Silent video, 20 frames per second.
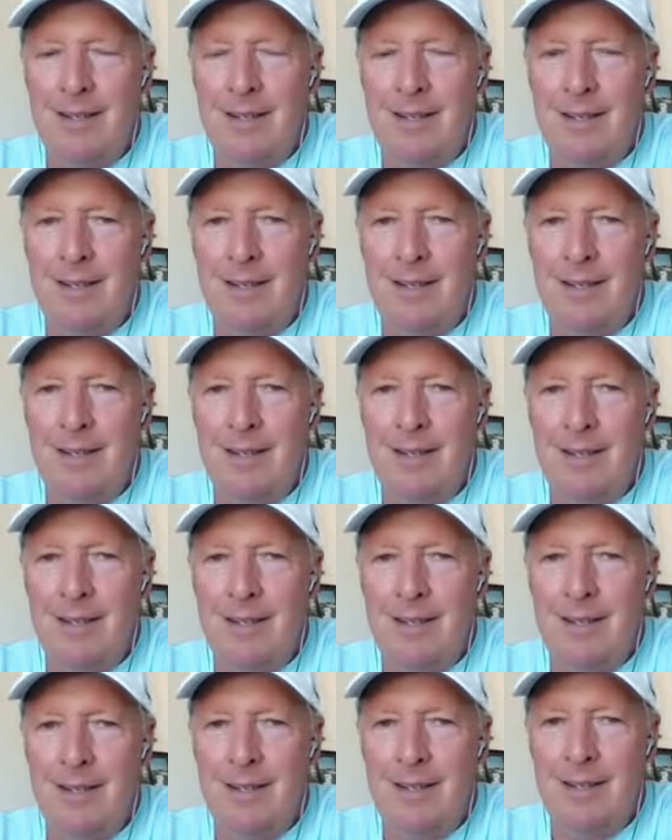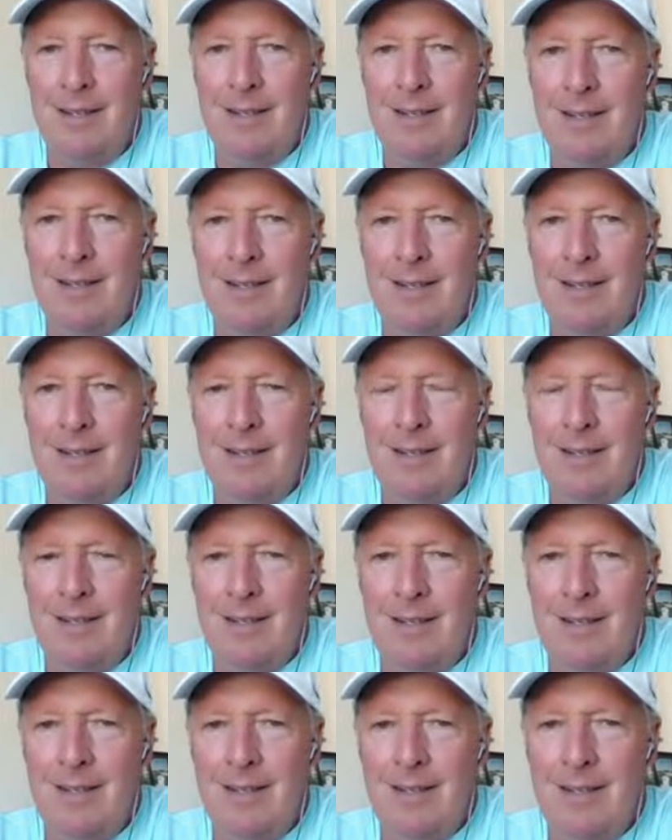
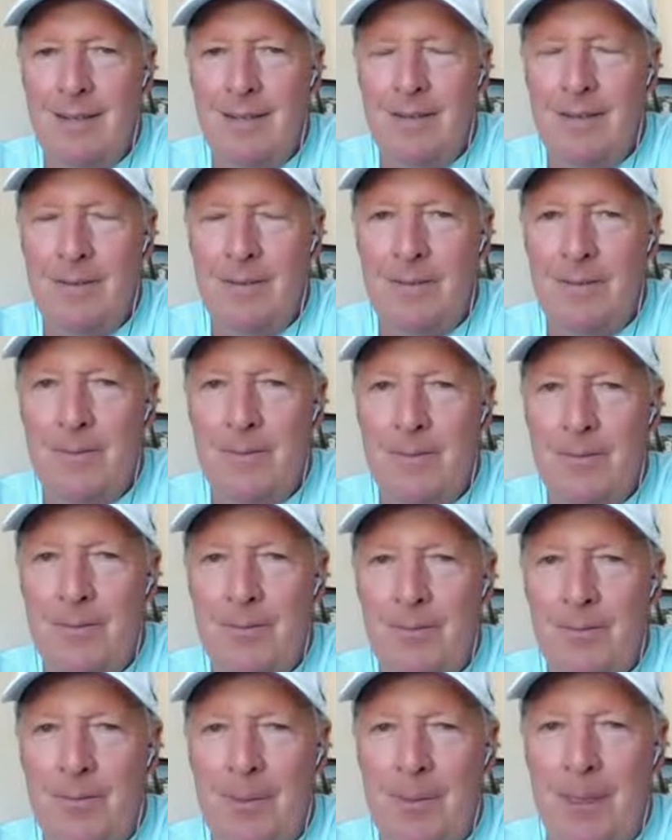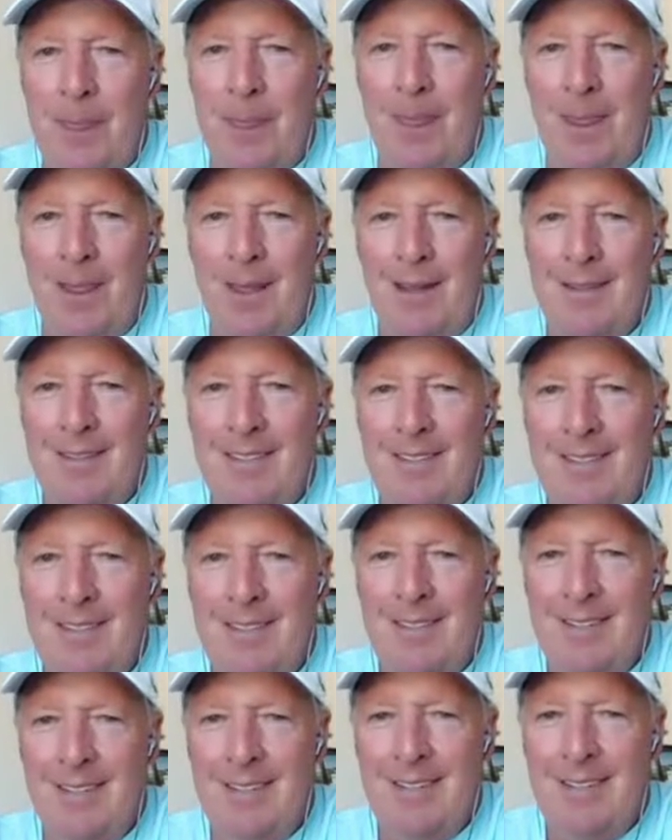
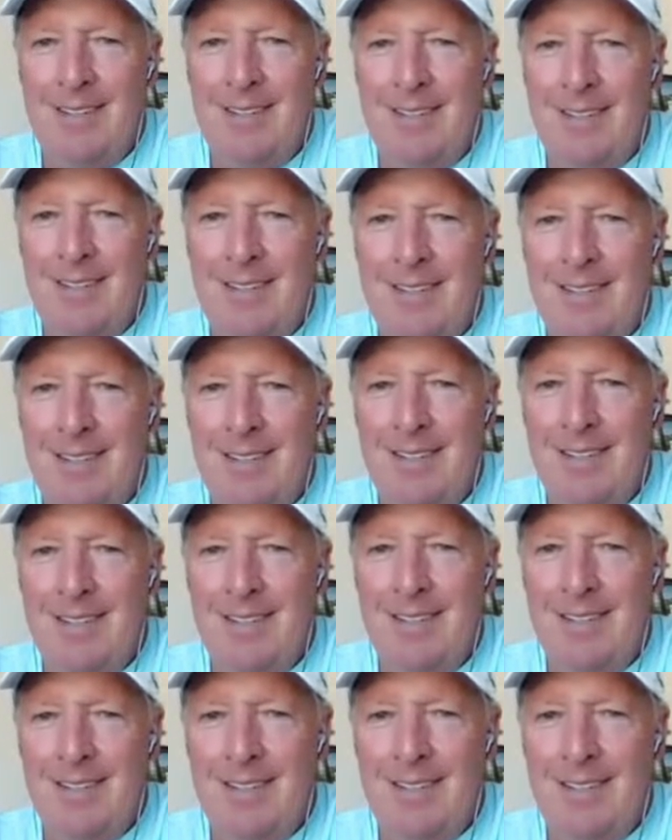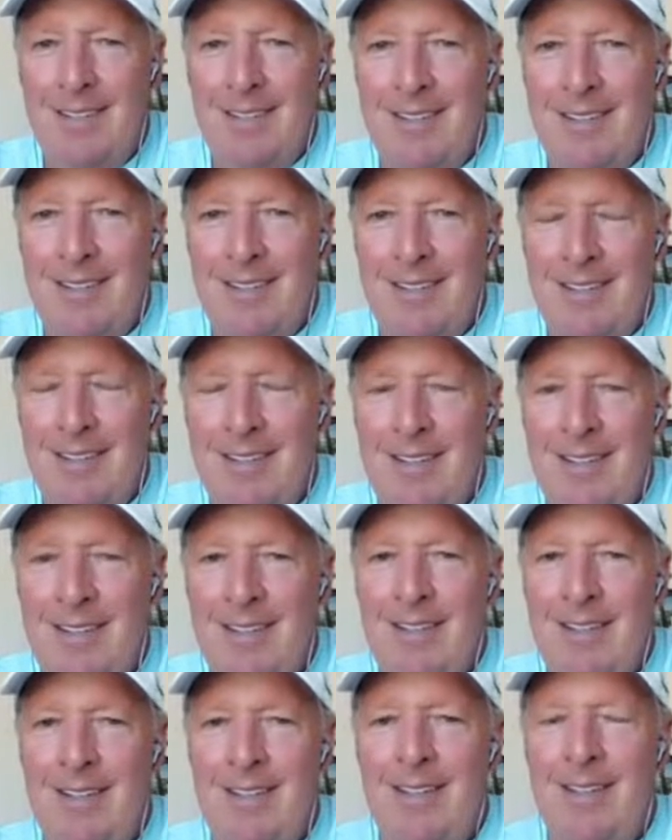
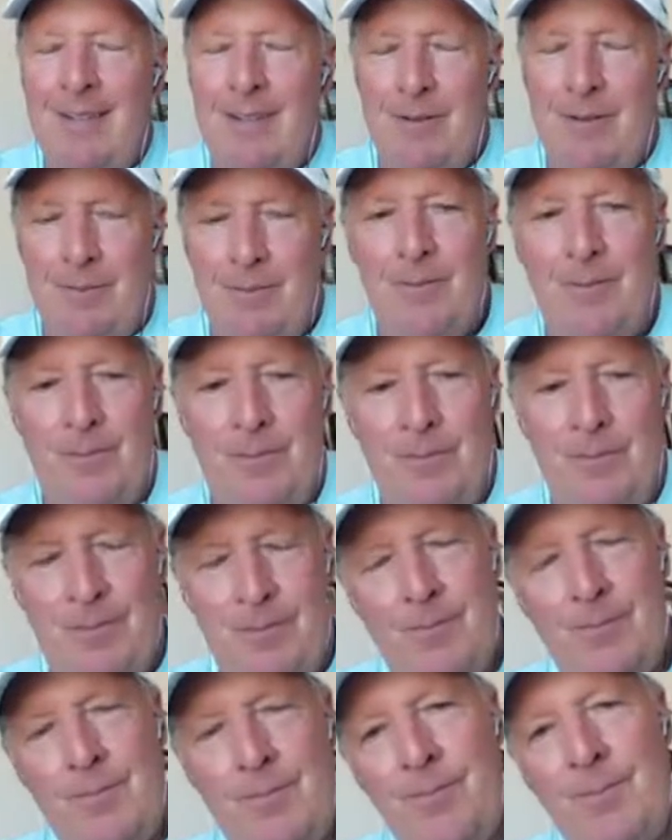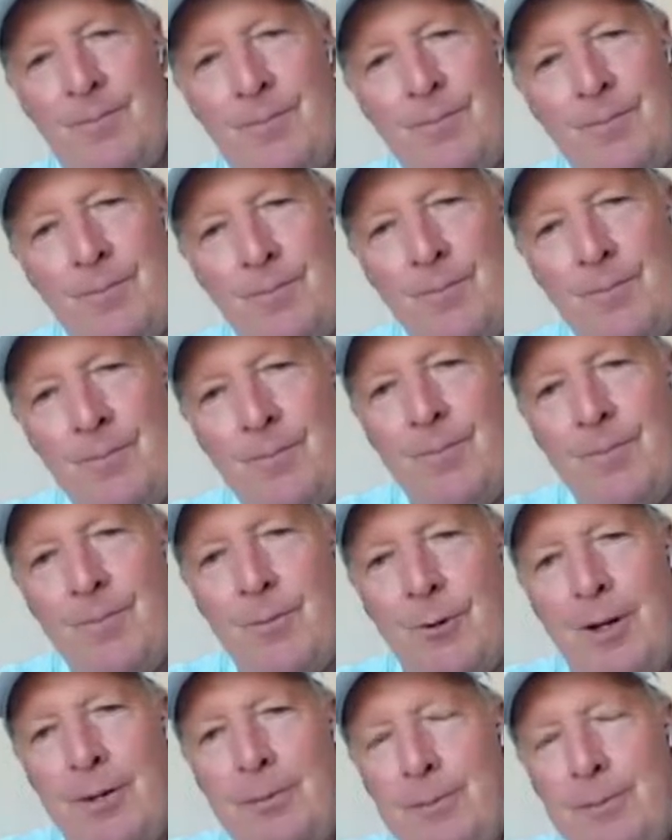
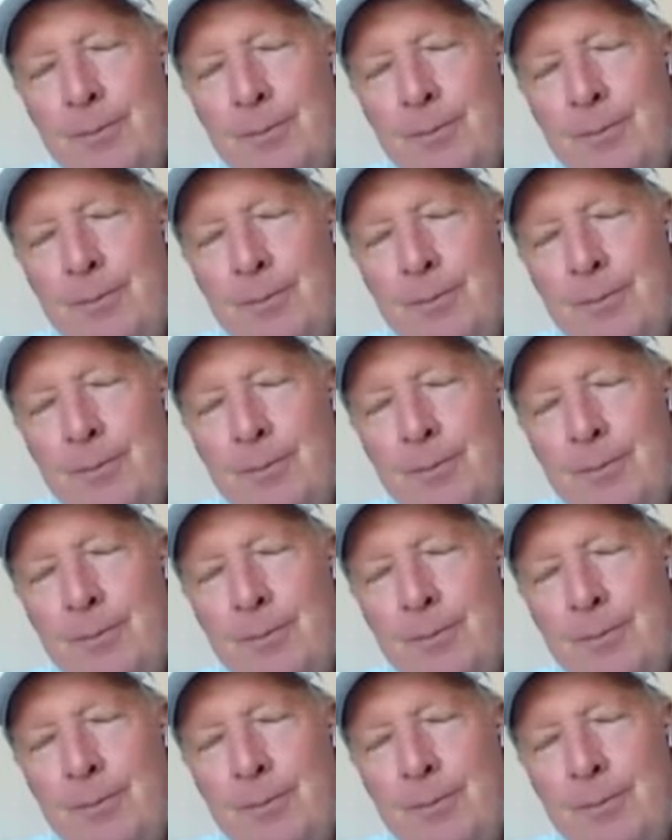[no speech]